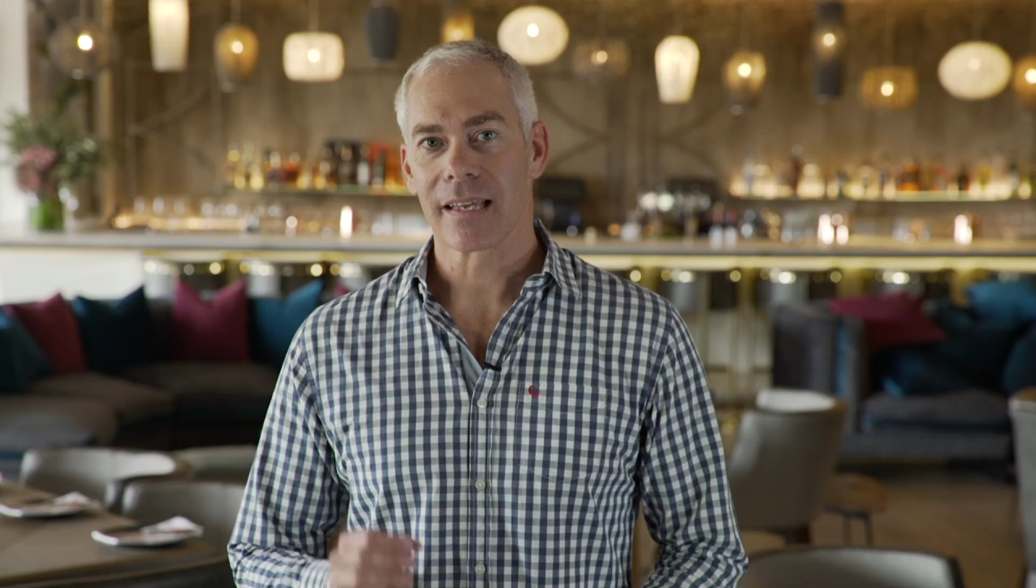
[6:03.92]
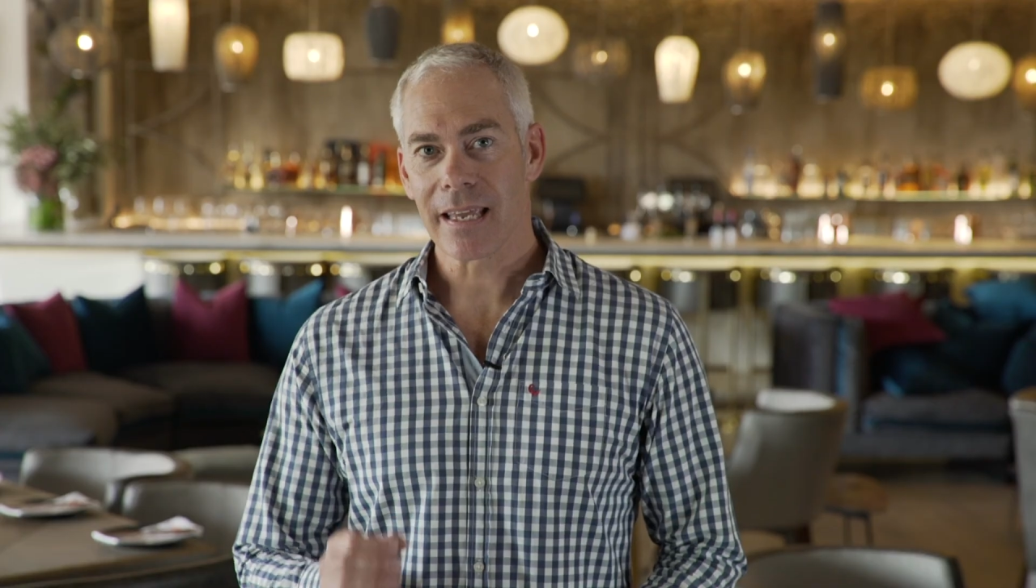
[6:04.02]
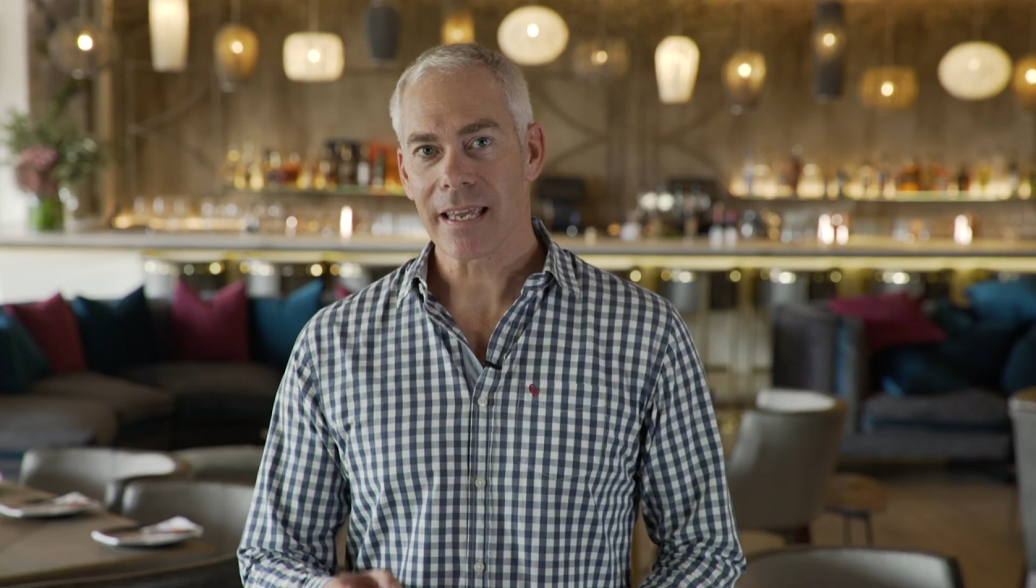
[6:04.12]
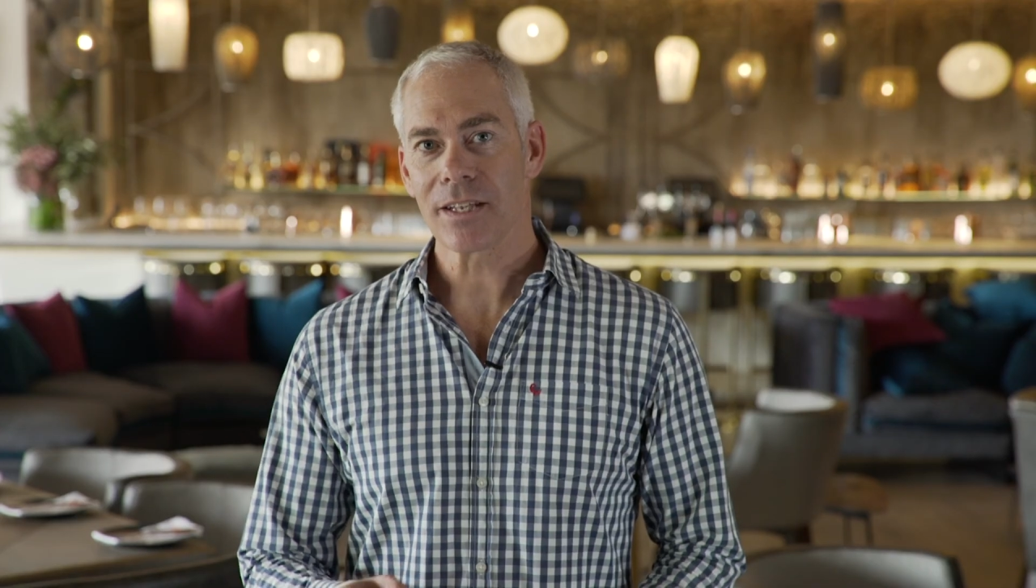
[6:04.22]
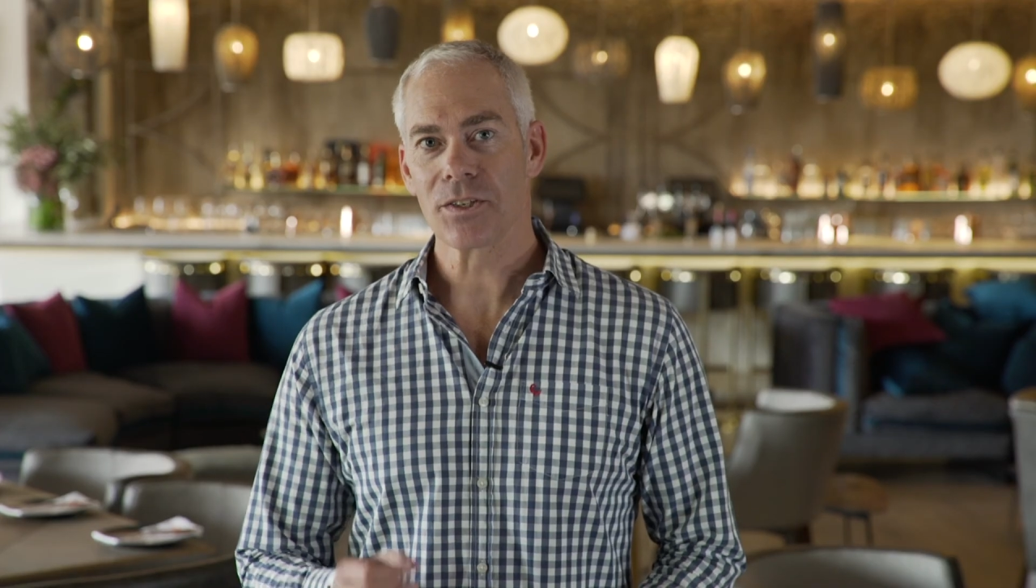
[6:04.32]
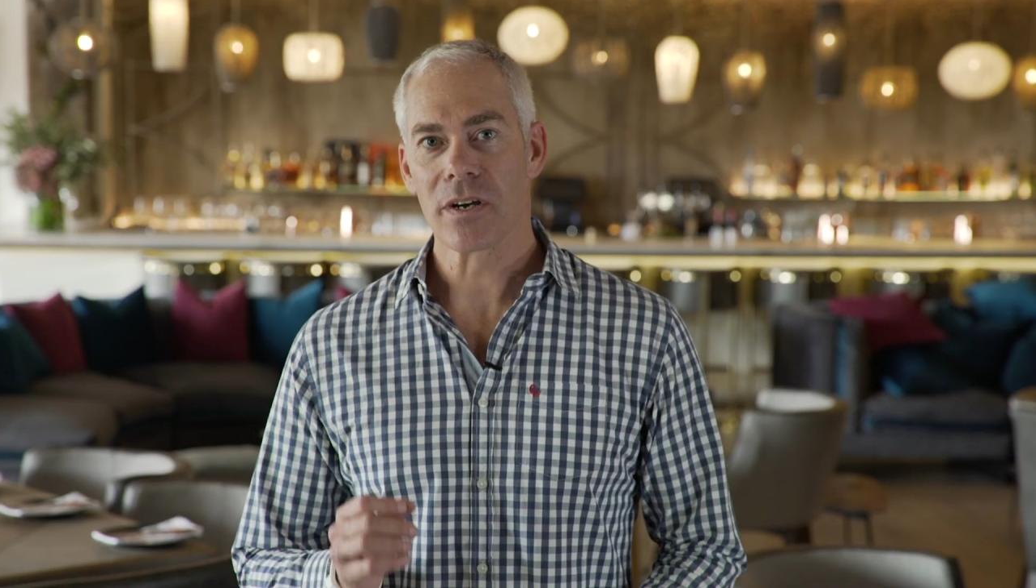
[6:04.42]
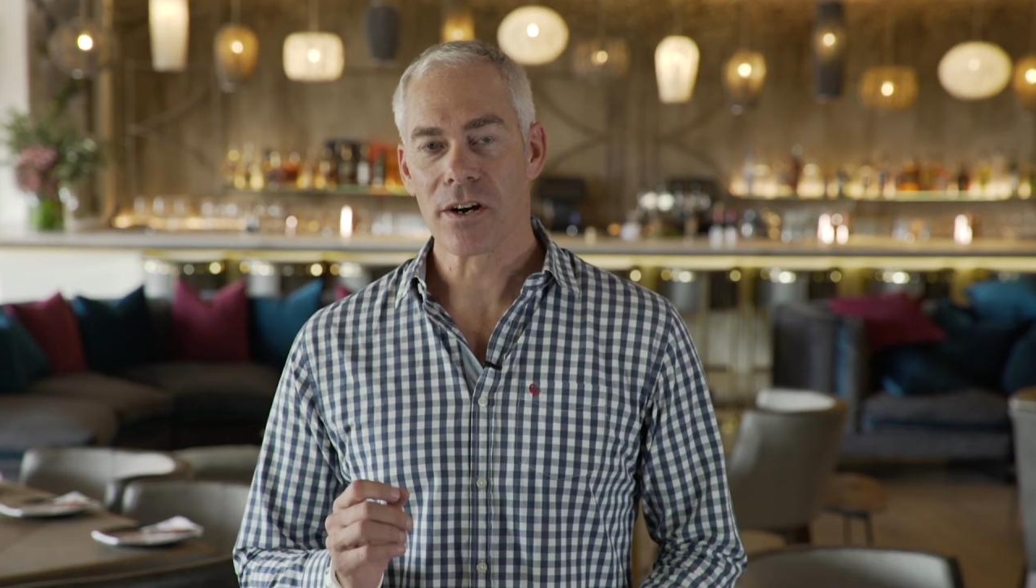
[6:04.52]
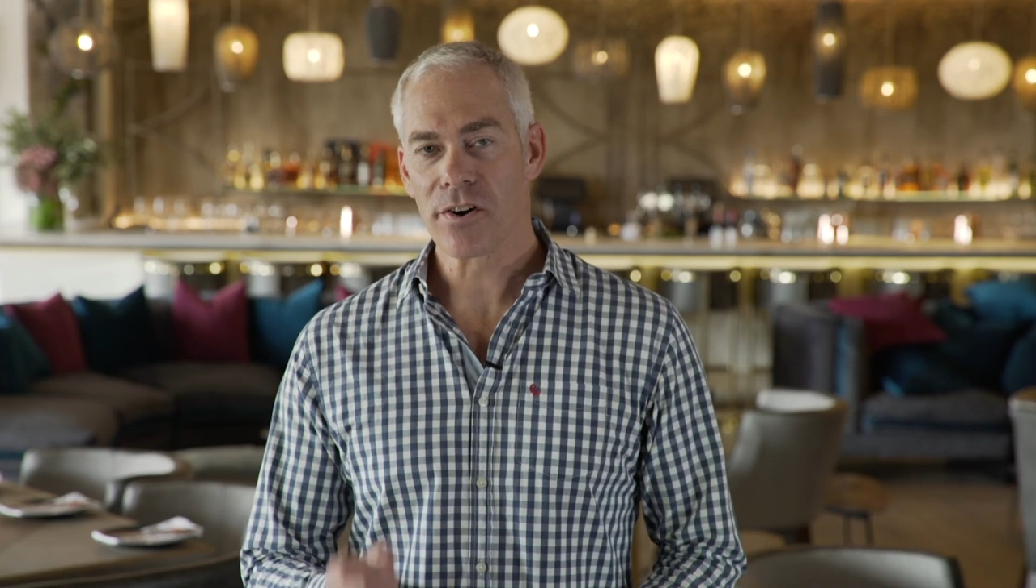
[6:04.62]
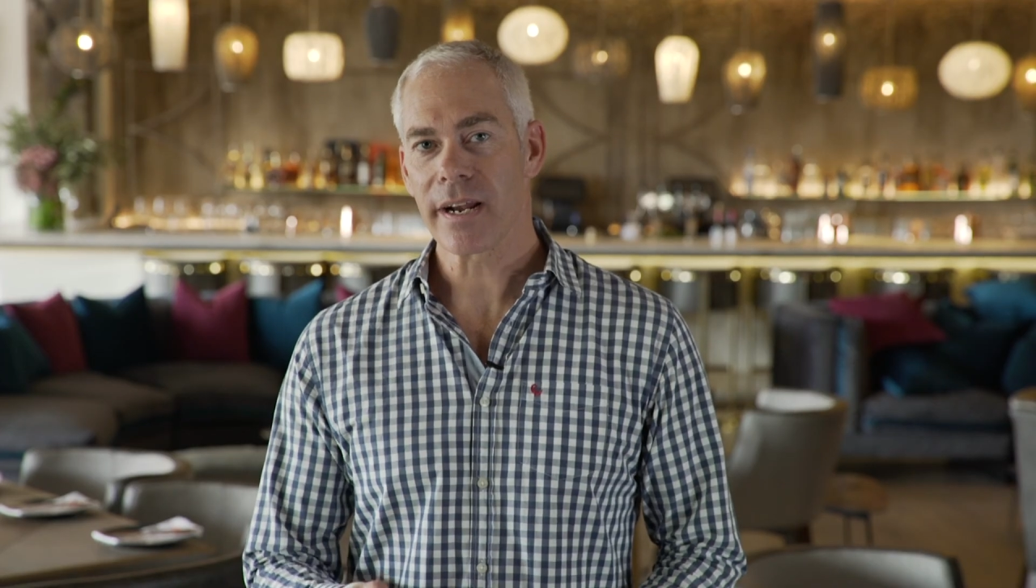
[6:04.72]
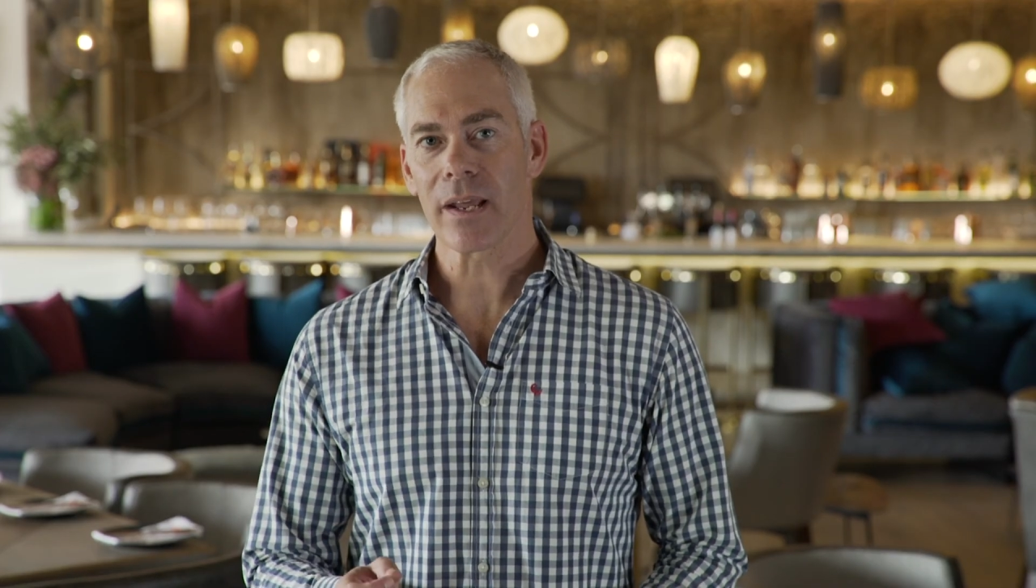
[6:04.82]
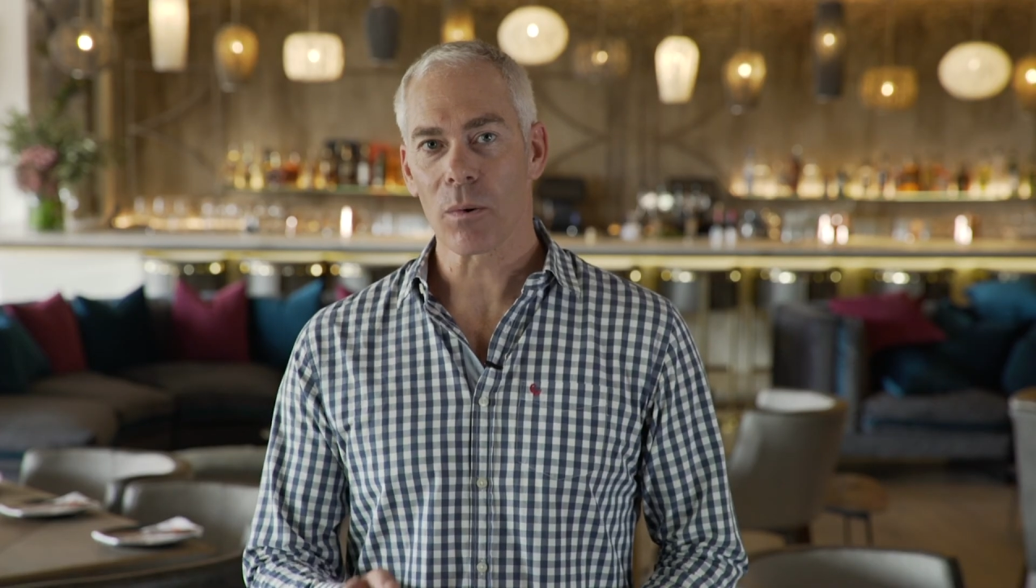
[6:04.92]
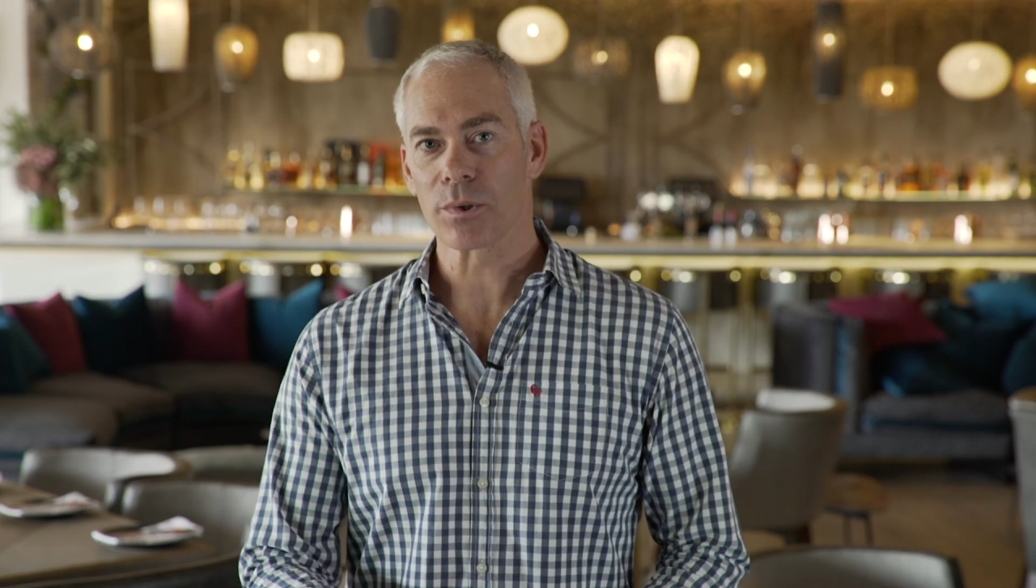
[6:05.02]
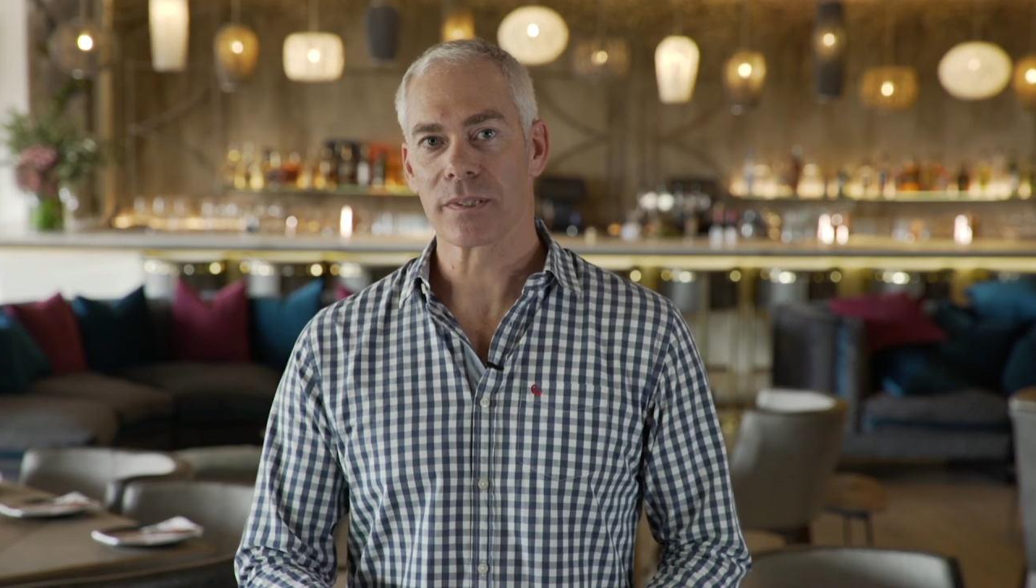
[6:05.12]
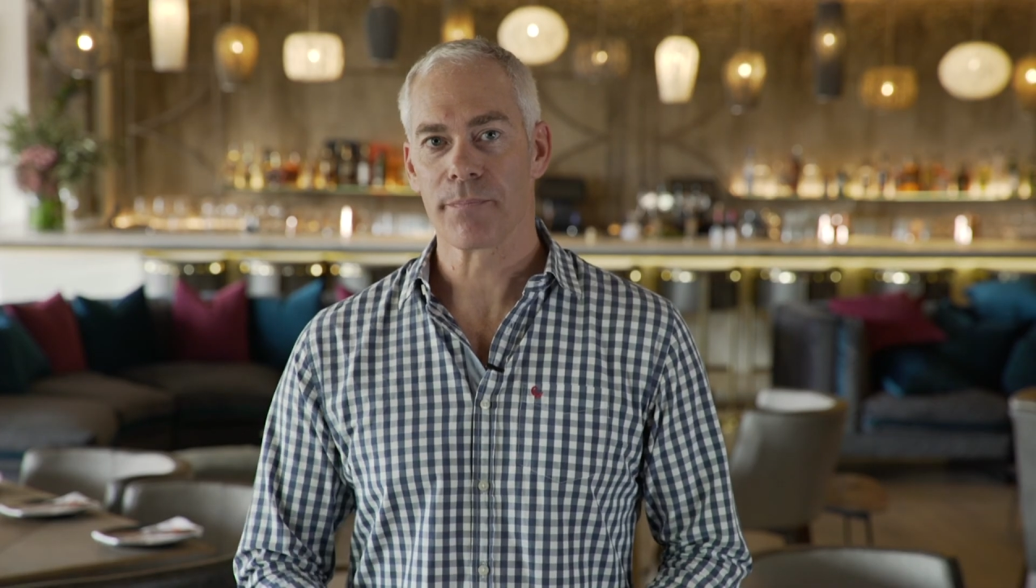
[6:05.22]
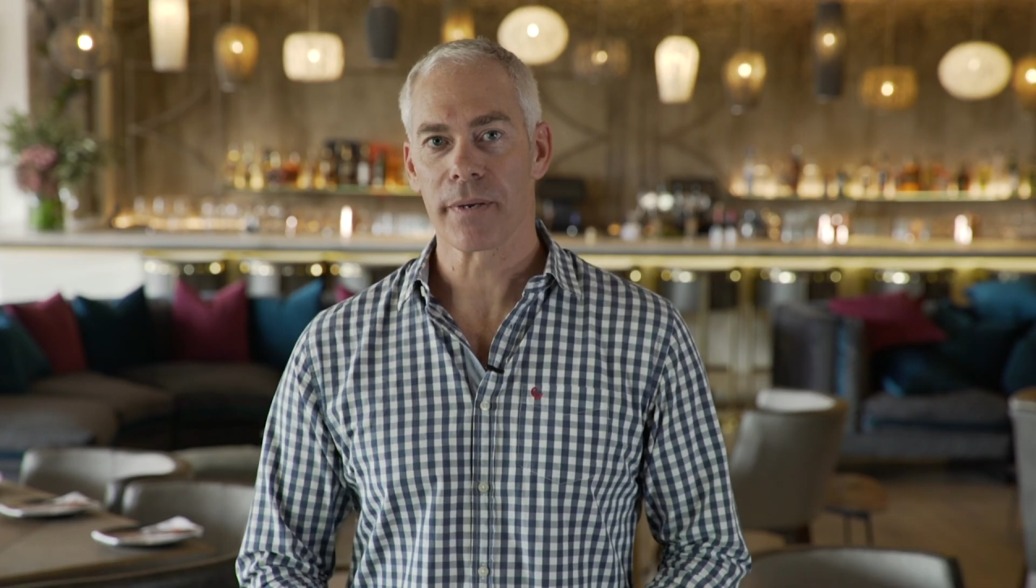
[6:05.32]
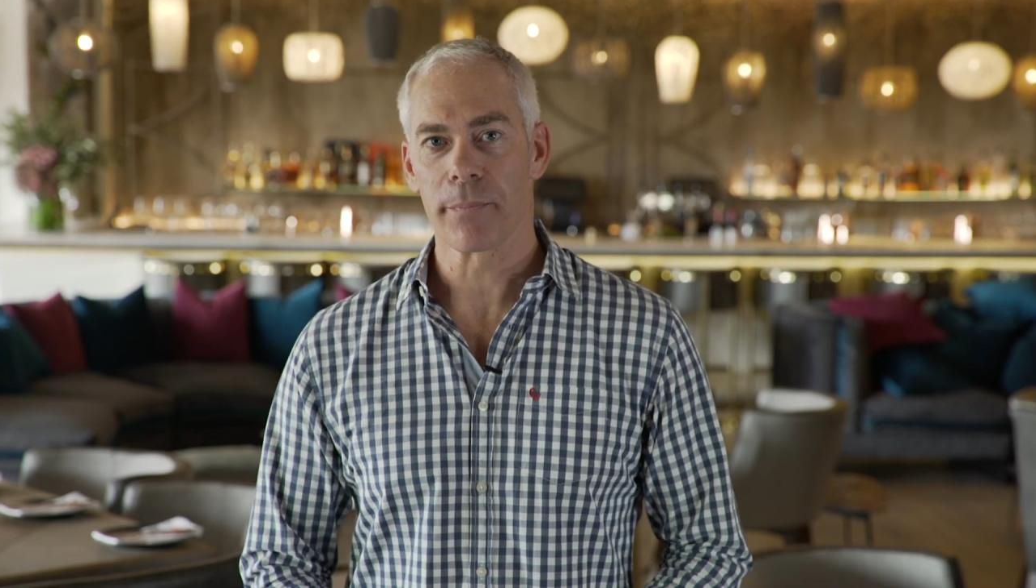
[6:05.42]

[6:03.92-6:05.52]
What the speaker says: The key to a really awesome